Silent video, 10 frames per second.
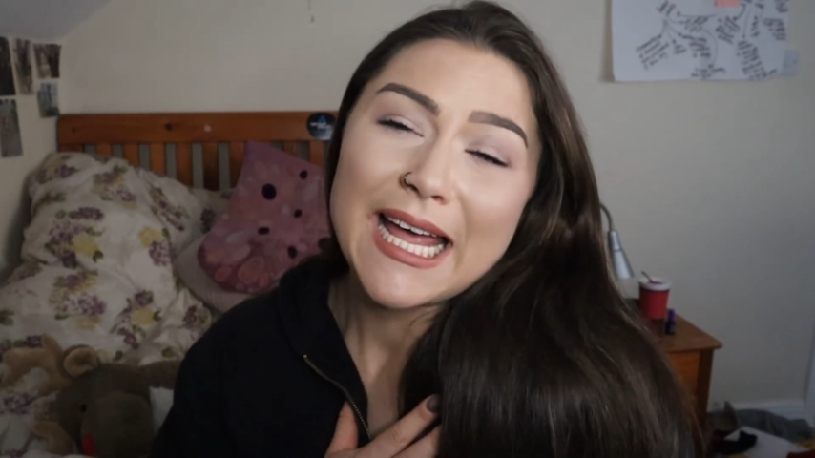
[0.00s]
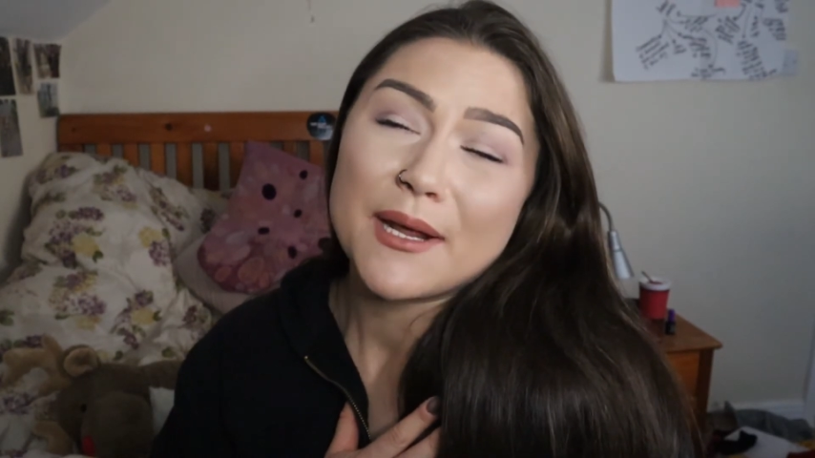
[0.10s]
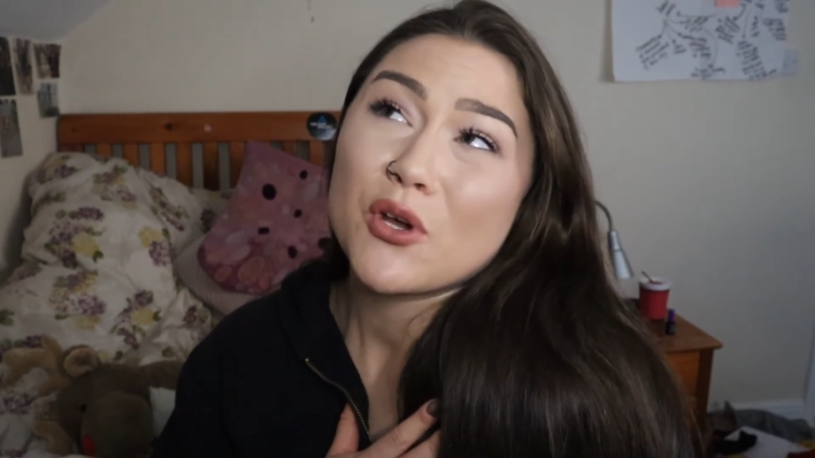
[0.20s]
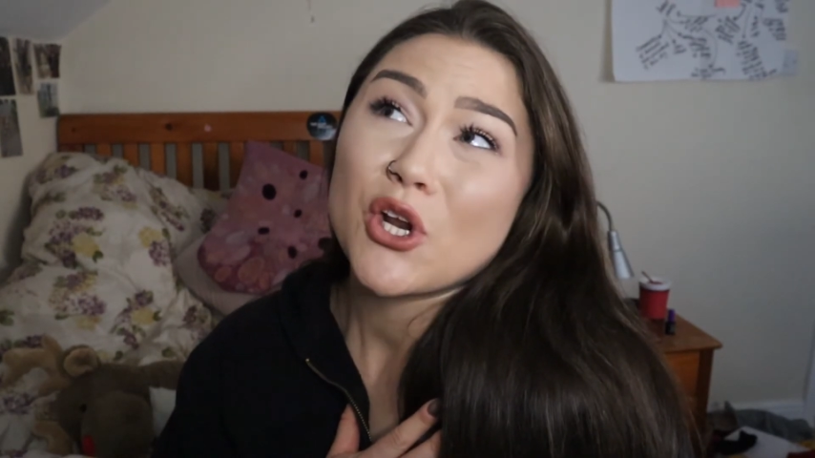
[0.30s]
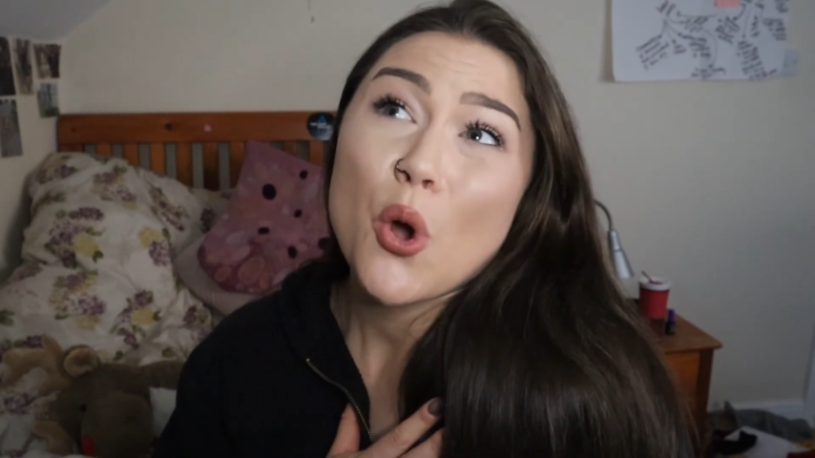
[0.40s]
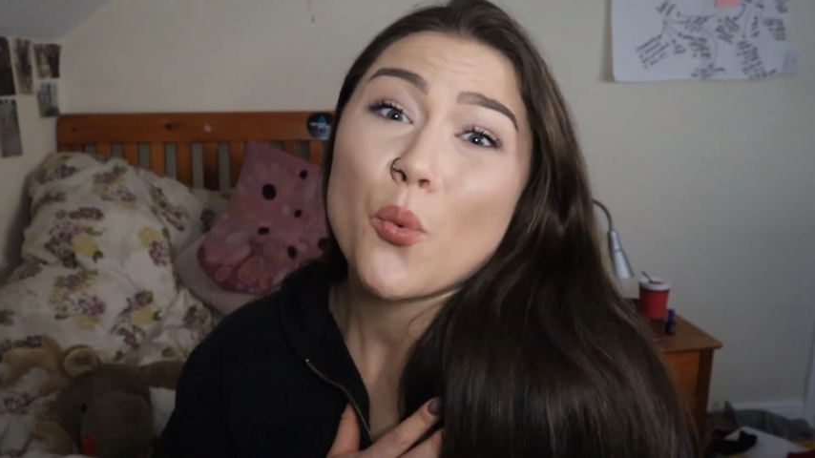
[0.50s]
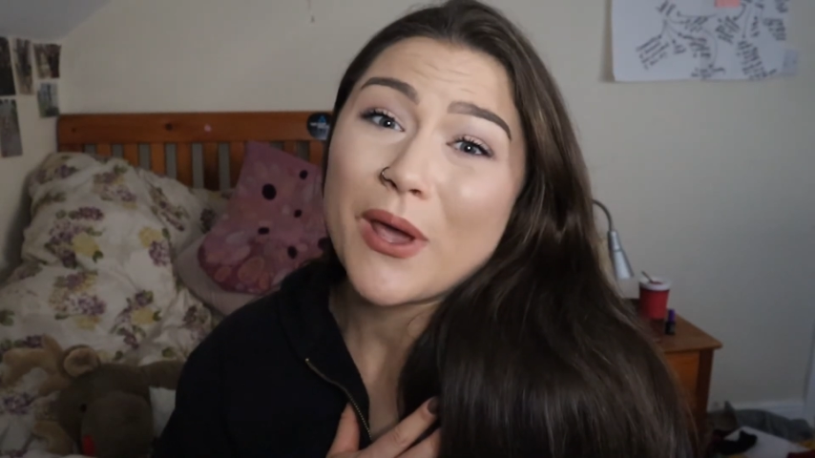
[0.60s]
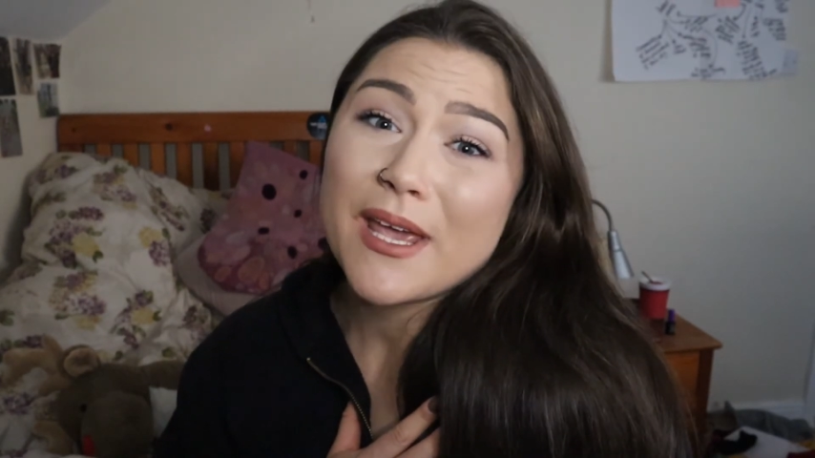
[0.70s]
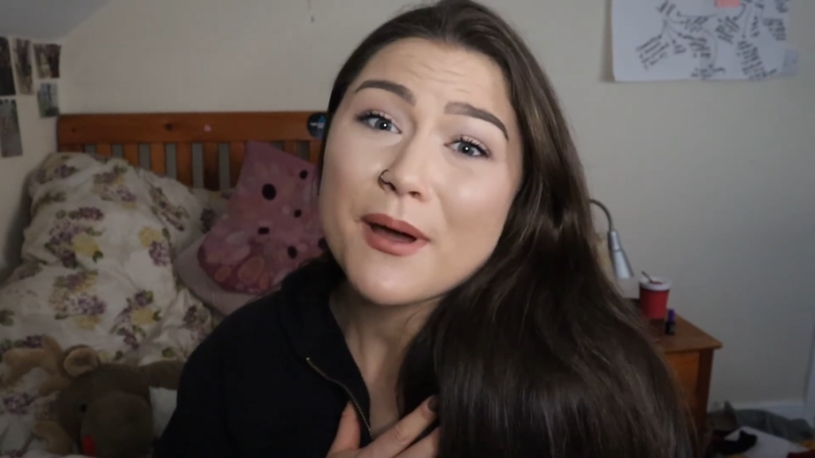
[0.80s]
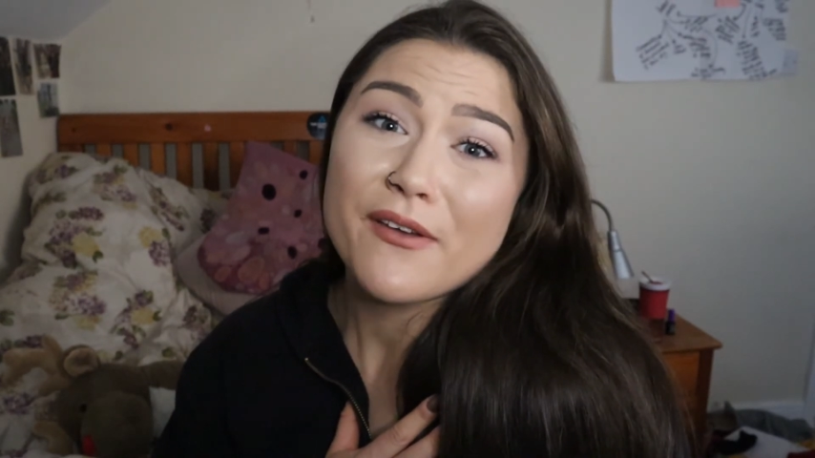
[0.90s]
And I'm gonna go
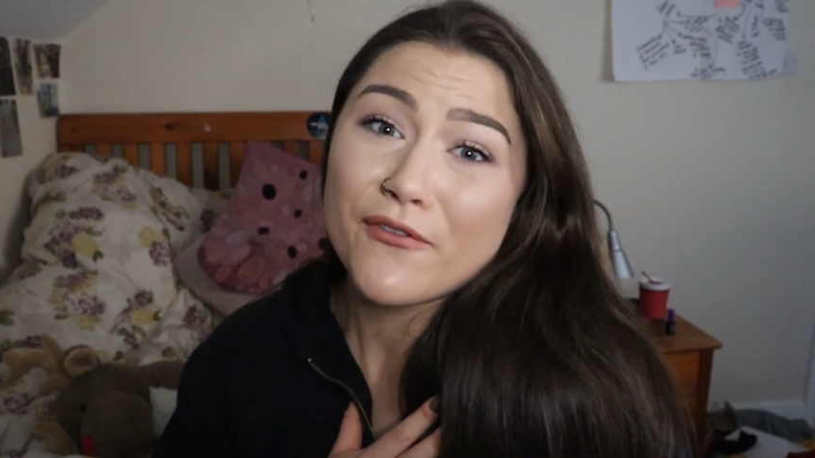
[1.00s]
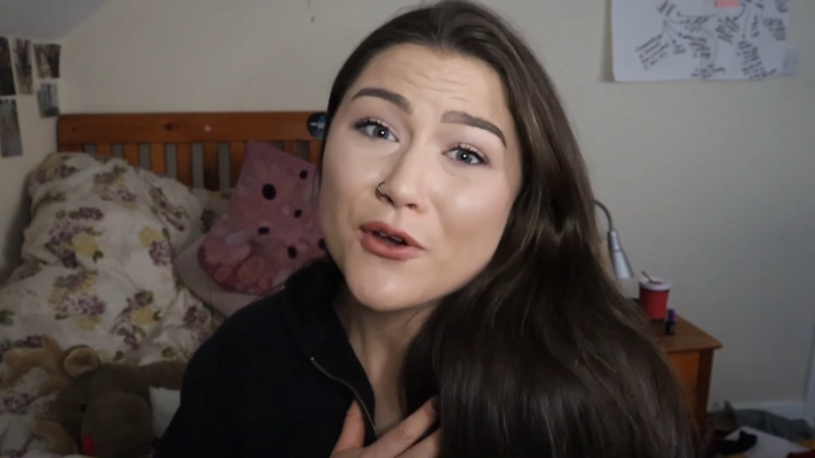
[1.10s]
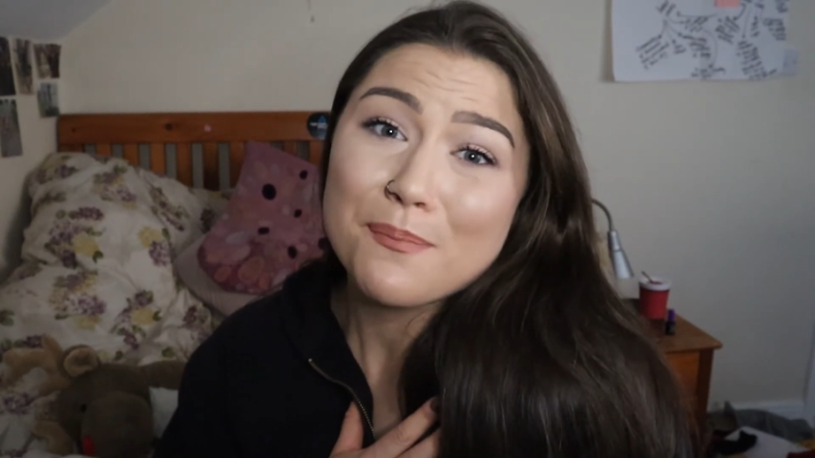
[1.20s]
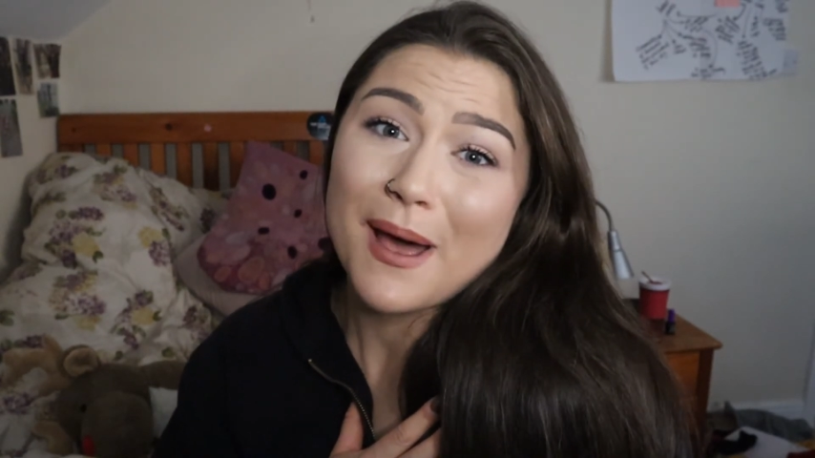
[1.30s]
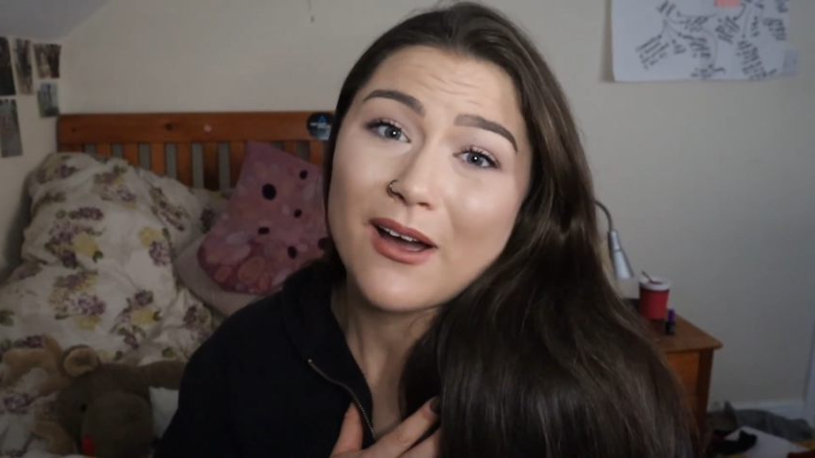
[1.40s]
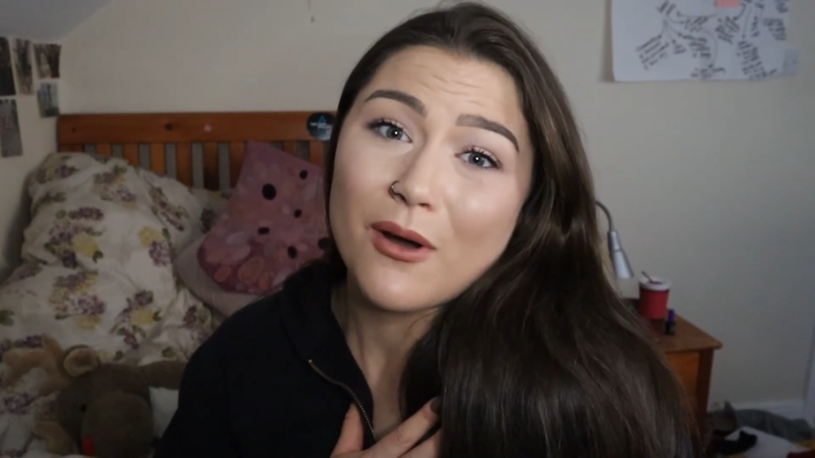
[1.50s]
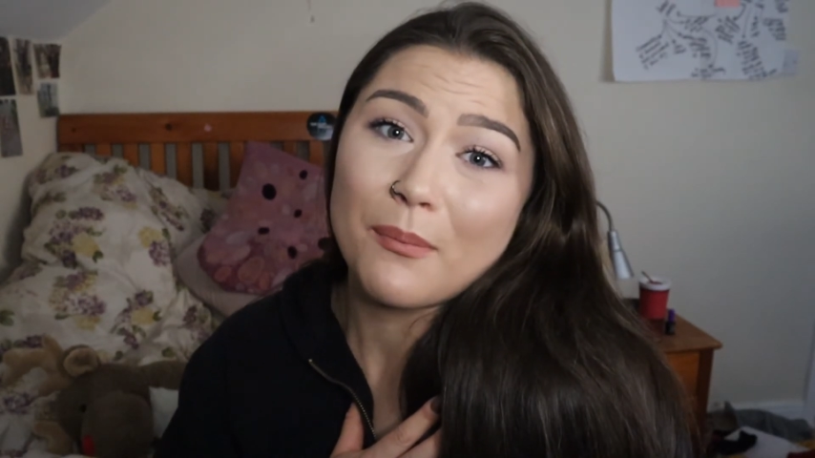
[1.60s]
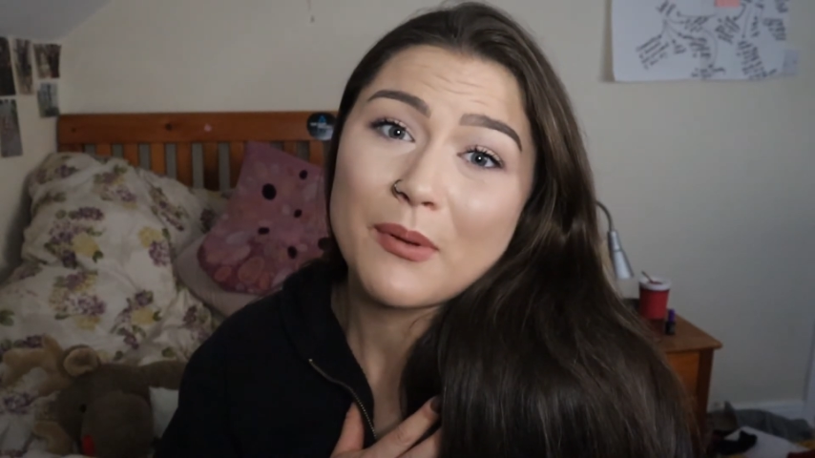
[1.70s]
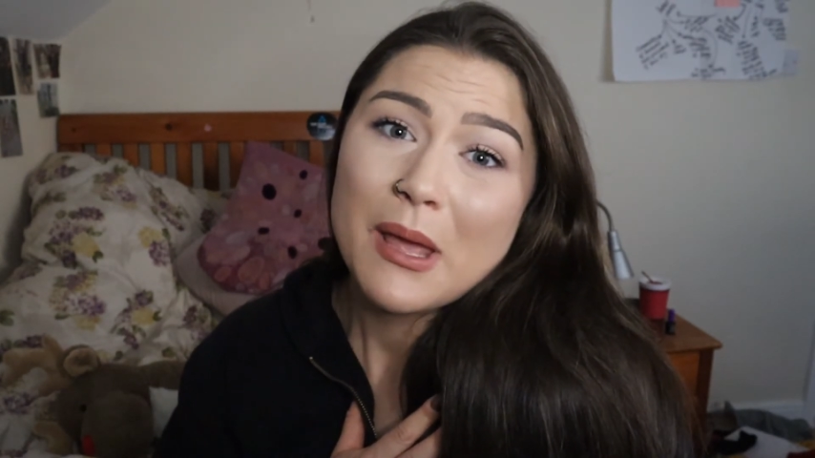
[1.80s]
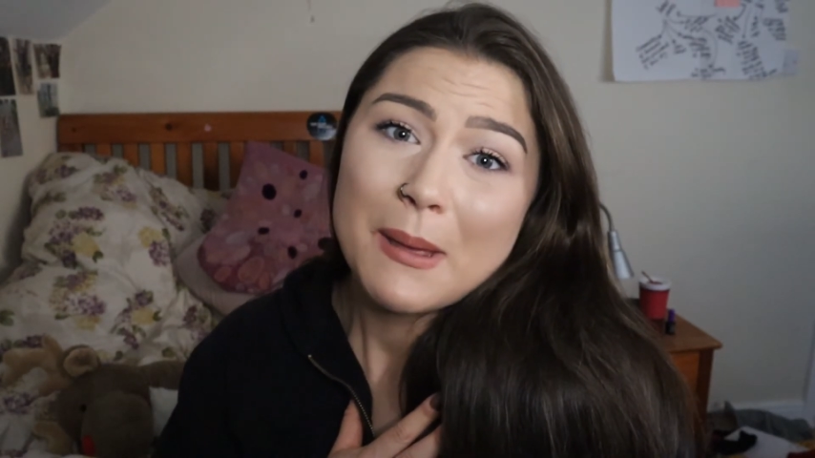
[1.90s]
wake my foot back up